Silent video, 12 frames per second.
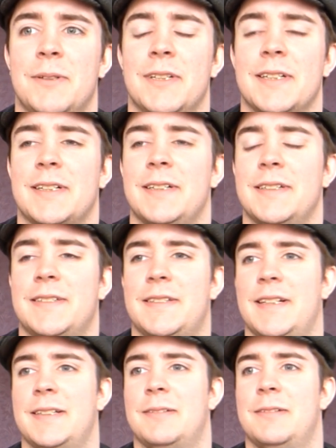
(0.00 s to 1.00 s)
of the guys
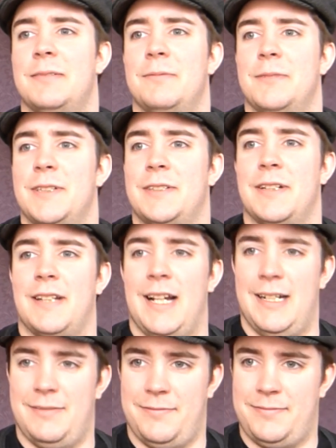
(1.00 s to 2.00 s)
said we should
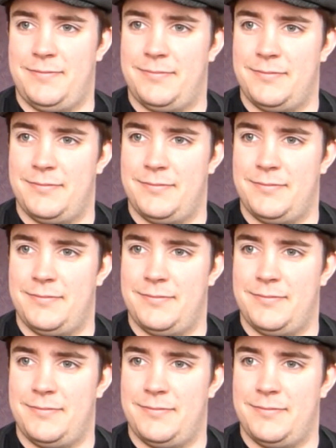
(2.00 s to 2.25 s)
have